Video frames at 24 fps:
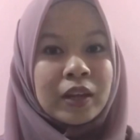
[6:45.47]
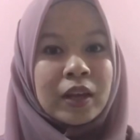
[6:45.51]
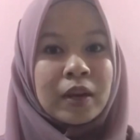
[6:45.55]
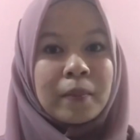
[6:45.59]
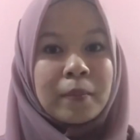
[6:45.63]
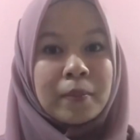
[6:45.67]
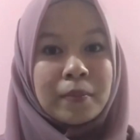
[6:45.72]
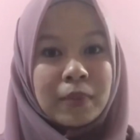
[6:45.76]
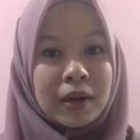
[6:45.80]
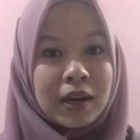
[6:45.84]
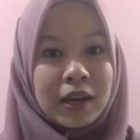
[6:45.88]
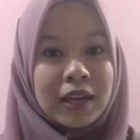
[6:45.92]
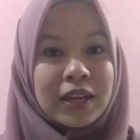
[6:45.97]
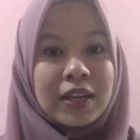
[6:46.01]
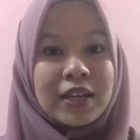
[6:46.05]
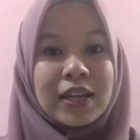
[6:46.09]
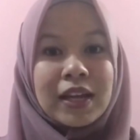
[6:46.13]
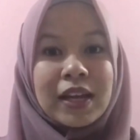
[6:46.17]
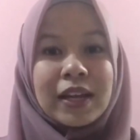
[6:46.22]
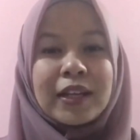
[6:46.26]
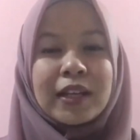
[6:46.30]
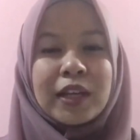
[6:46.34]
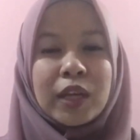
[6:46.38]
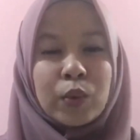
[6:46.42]
But
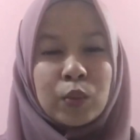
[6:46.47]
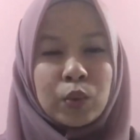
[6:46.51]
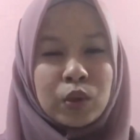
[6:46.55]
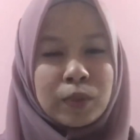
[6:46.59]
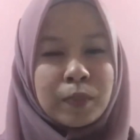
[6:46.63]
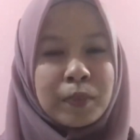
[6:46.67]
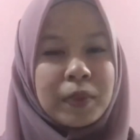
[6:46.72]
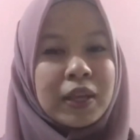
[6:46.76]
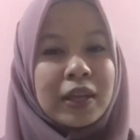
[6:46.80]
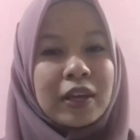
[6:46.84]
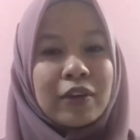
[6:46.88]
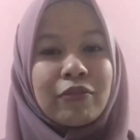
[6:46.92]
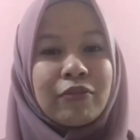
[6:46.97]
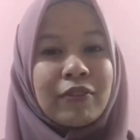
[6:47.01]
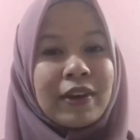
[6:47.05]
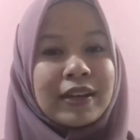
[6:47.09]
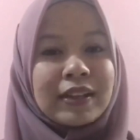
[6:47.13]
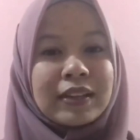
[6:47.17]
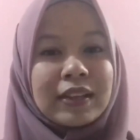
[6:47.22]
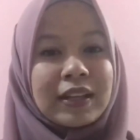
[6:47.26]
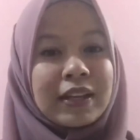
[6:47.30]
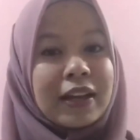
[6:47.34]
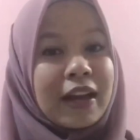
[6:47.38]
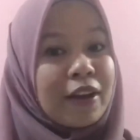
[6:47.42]
they will be
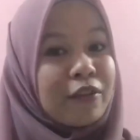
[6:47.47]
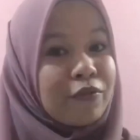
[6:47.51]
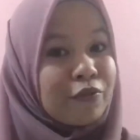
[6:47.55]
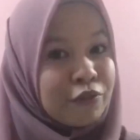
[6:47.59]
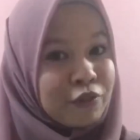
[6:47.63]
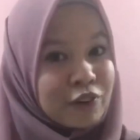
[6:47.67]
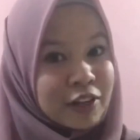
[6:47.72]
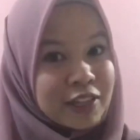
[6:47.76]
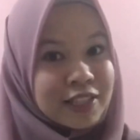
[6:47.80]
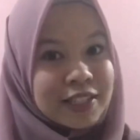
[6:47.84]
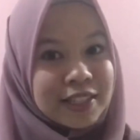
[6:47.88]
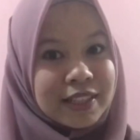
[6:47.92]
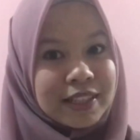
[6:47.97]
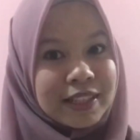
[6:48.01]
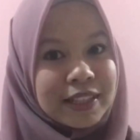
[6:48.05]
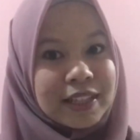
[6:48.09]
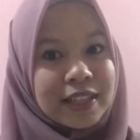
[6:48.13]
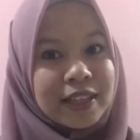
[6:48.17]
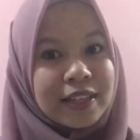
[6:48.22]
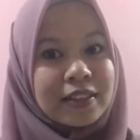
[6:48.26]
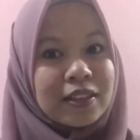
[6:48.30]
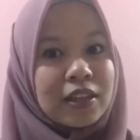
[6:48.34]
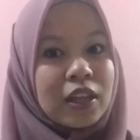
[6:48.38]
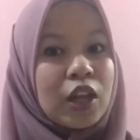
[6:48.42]
affected
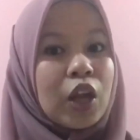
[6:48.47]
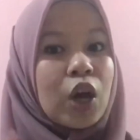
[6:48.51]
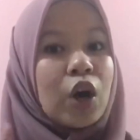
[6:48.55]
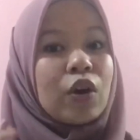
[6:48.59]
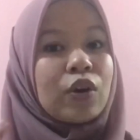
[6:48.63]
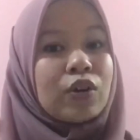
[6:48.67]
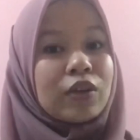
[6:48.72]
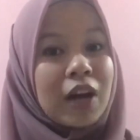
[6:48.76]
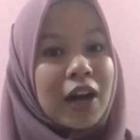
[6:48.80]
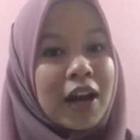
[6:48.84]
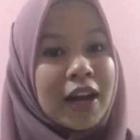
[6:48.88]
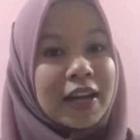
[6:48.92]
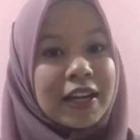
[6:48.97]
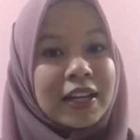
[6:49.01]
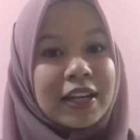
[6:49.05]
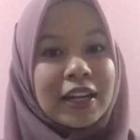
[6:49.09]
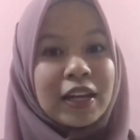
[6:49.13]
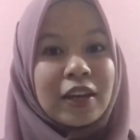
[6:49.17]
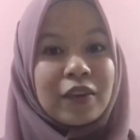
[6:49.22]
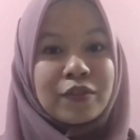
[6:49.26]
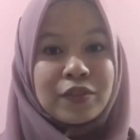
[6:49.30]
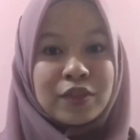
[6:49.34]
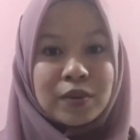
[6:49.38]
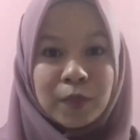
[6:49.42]
adversely in the long run
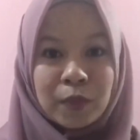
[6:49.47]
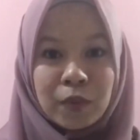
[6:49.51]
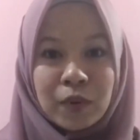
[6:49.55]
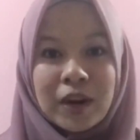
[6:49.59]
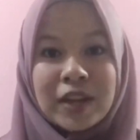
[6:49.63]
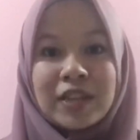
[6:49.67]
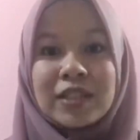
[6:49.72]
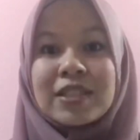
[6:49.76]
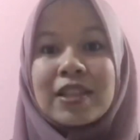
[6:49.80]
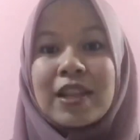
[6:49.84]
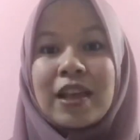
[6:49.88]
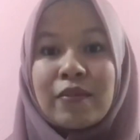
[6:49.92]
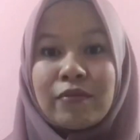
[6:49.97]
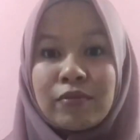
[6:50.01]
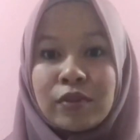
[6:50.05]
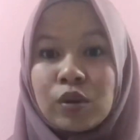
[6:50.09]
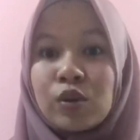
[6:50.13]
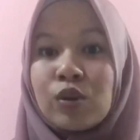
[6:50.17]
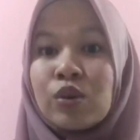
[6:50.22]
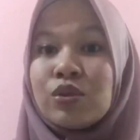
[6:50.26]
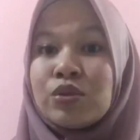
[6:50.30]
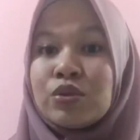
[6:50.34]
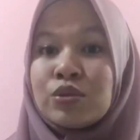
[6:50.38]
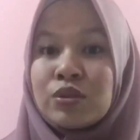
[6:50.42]
if the price level
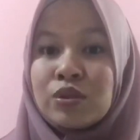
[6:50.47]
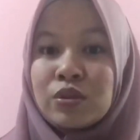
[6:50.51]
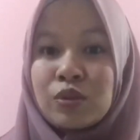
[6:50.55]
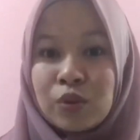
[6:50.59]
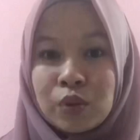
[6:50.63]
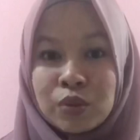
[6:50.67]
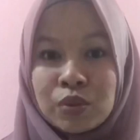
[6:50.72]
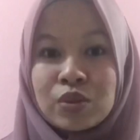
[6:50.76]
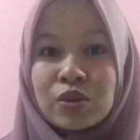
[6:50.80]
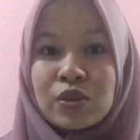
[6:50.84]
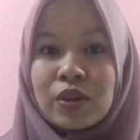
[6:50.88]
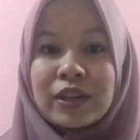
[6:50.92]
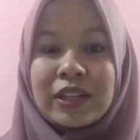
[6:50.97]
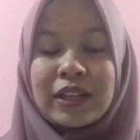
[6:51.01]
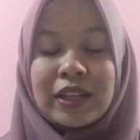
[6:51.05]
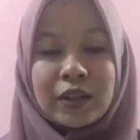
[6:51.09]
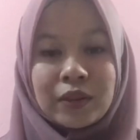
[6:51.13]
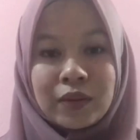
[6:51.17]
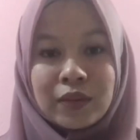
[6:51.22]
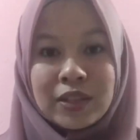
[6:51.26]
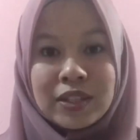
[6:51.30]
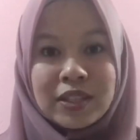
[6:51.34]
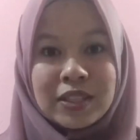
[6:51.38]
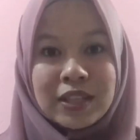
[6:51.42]
goes on
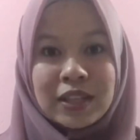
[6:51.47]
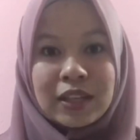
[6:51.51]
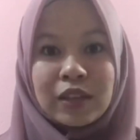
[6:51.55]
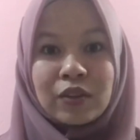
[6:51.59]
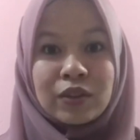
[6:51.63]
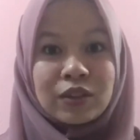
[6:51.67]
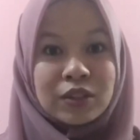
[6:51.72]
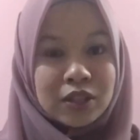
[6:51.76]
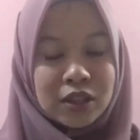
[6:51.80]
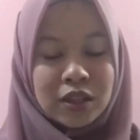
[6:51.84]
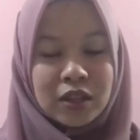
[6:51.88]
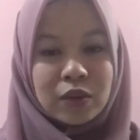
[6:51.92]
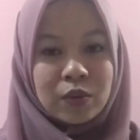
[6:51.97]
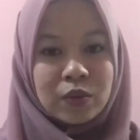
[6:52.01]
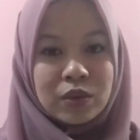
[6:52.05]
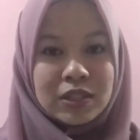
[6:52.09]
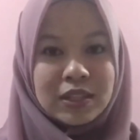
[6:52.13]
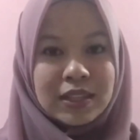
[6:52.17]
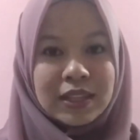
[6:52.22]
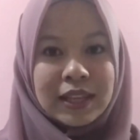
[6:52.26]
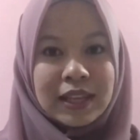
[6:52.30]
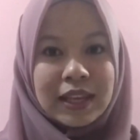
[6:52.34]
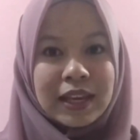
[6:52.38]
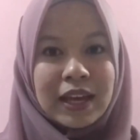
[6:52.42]
increasing
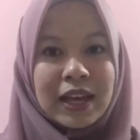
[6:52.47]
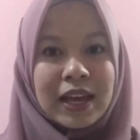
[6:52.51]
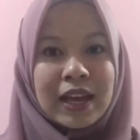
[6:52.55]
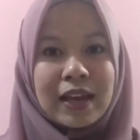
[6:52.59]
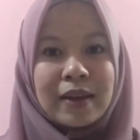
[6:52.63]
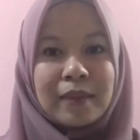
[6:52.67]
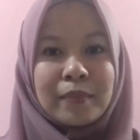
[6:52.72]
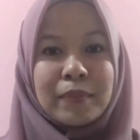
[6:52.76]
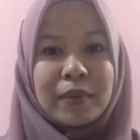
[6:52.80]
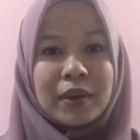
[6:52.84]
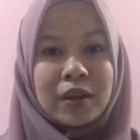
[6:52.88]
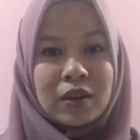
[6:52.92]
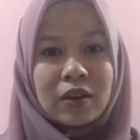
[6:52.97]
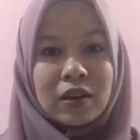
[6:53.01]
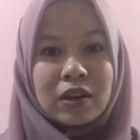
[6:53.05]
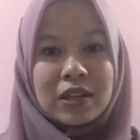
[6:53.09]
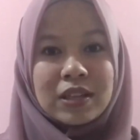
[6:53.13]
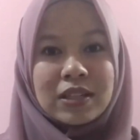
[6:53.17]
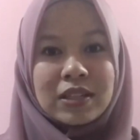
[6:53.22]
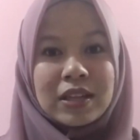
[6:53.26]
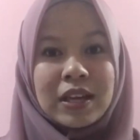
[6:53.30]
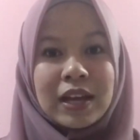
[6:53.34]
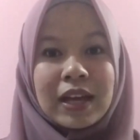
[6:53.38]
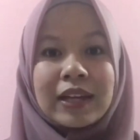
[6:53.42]
continuously,
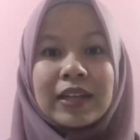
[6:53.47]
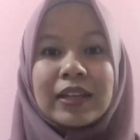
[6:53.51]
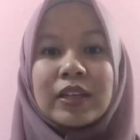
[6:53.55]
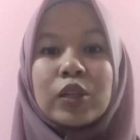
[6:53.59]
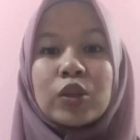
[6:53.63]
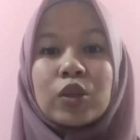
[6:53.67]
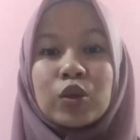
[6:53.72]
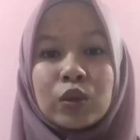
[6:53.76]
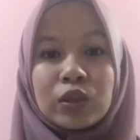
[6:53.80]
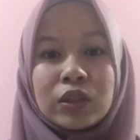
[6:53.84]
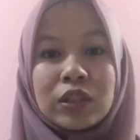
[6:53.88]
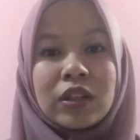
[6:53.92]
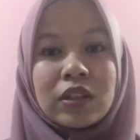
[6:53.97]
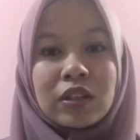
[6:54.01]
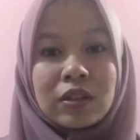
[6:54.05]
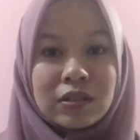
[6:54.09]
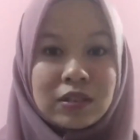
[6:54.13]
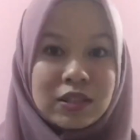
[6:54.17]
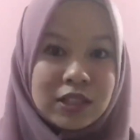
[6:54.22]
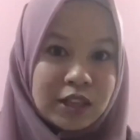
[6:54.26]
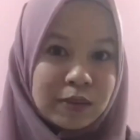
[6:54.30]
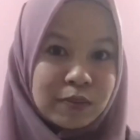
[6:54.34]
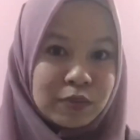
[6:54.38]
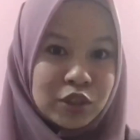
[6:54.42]
because the total
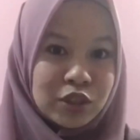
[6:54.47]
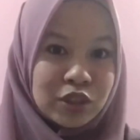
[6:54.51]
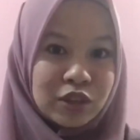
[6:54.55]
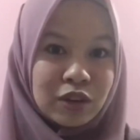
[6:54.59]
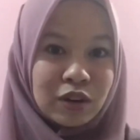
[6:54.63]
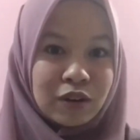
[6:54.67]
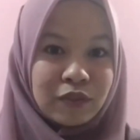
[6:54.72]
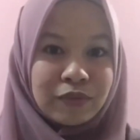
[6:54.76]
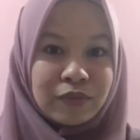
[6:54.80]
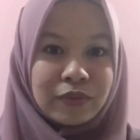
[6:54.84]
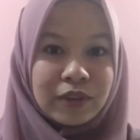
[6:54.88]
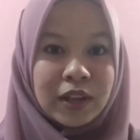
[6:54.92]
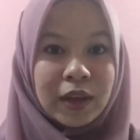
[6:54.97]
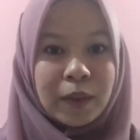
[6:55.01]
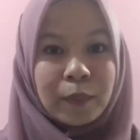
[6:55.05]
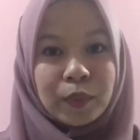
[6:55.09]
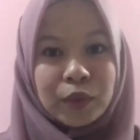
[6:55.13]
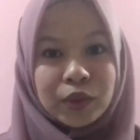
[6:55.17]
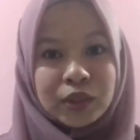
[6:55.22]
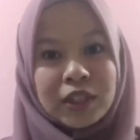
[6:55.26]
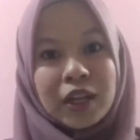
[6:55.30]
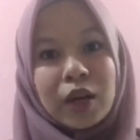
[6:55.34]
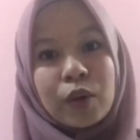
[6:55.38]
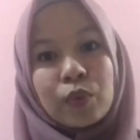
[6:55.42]
consumption of their
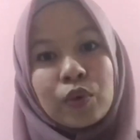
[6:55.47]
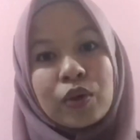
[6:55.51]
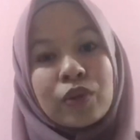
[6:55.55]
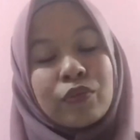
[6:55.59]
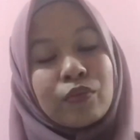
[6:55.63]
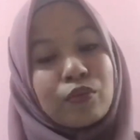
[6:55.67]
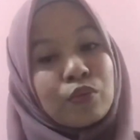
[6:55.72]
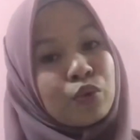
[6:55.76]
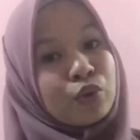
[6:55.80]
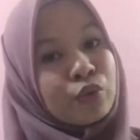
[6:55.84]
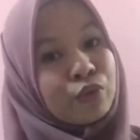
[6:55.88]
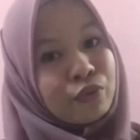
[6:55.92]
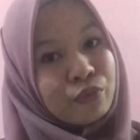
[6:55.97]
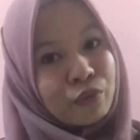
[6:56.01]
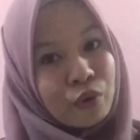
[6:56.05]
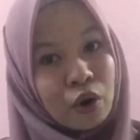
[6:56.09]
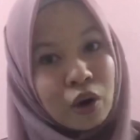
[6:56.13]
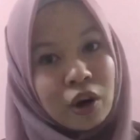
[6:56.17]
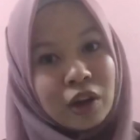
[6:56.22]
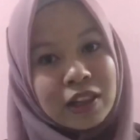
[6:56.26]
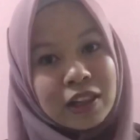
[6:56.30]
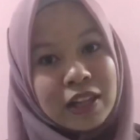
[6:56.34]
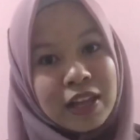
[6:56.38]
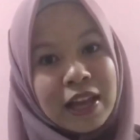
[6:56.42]
product would
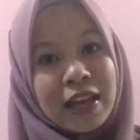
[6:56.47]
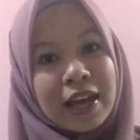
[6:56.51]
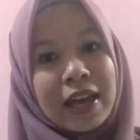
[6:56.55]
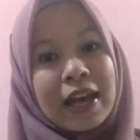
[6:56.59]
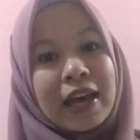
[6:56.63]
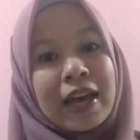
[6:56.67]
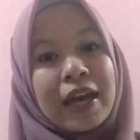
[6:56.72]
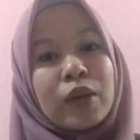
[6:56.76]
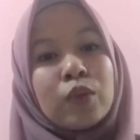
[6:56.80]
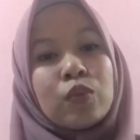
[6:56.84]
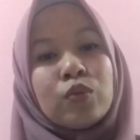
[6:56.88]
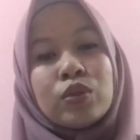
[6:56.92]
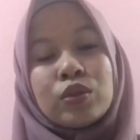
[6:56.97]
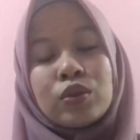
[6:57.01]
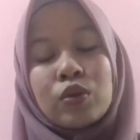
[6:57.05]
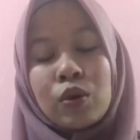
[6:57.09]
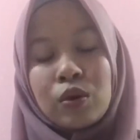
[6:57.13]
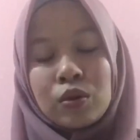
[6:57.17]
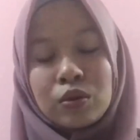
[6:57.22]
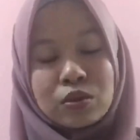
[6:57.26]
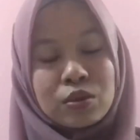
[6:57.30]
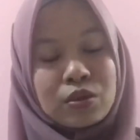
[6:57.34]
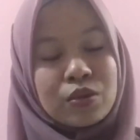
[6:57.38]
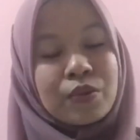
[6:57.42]
fall and would
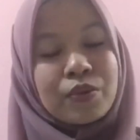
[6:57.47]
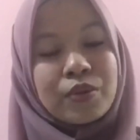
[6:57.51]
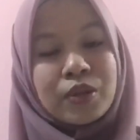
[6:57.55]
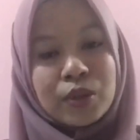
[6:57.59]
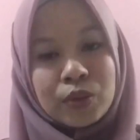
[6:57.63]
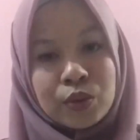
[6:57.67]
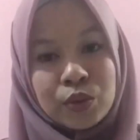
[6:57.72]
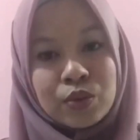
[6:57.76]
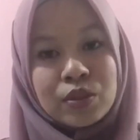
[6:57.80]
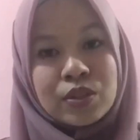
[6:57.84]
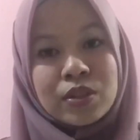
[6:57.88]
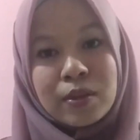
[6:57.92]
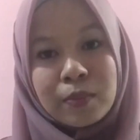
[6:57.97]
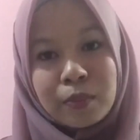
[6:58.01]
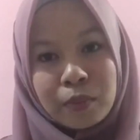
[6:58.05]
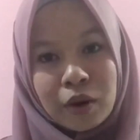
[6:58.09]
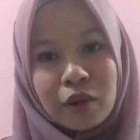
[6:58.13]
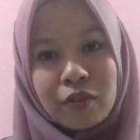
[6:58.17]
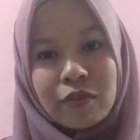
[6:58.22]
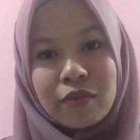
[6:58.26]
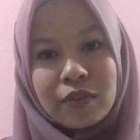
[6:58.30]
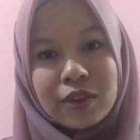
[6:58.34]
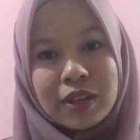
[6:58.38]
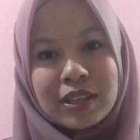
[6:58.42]
also reduce the
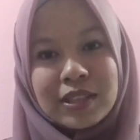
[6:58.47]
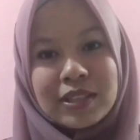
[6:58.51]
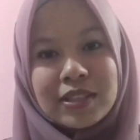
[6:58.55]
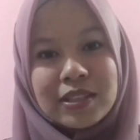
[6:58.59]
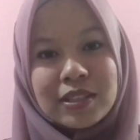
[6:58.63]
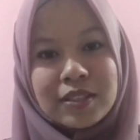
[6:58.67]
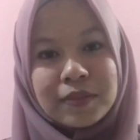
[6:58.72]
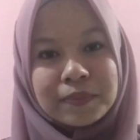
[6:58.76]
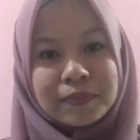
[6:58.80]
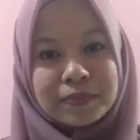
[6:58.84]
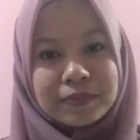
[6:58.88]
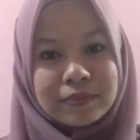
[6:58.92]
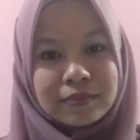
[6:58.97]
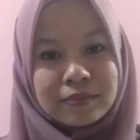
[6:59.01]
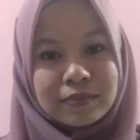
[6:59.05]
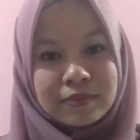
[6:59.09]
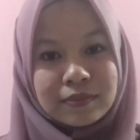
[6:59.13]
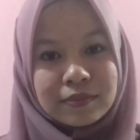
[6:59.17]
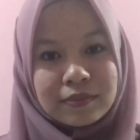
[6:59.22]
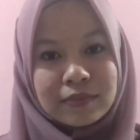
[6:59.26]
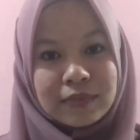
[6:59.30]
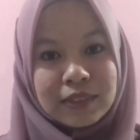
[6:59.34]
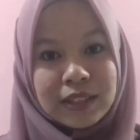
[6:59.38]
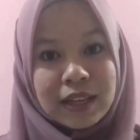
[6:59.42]
profits.
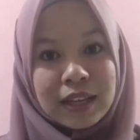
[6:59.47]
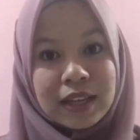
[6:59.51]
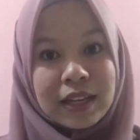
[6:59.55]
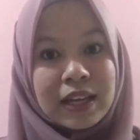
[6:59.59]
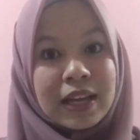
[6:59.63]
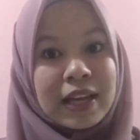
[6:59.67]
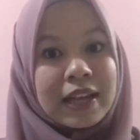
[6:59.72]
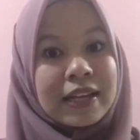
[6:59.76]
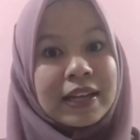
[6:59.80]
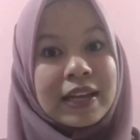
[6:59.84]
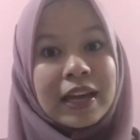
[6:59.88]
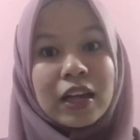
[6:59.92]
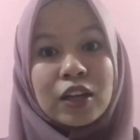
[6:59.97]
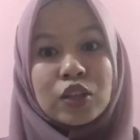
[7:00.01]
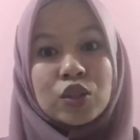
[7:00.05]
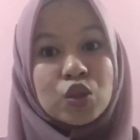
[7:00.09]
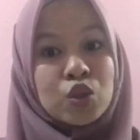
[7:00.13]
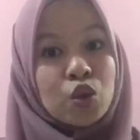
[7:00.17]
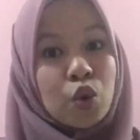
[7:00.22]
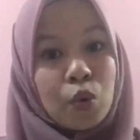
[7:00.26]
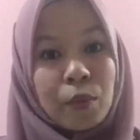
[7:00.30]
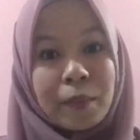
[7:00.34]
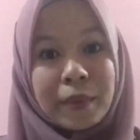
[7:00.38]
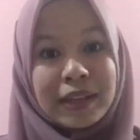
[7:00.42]
There are
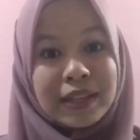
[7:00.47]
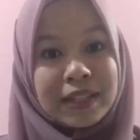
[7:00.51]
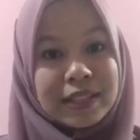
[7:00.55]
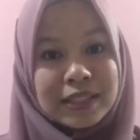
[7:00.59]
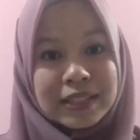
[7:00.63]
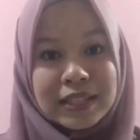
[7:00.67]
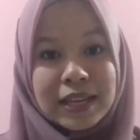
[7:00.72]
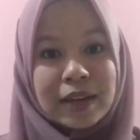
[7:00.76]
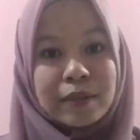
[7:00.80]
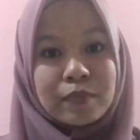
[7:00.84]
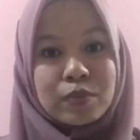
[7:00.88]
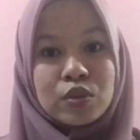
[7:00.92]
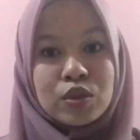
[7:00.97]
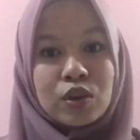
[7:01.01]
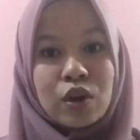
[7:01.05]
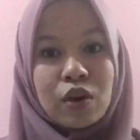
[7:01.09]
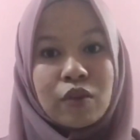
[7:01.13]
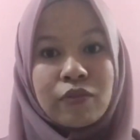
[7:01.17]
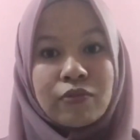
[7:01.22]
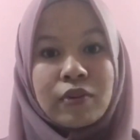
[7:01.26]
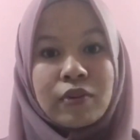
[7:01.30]
so many types of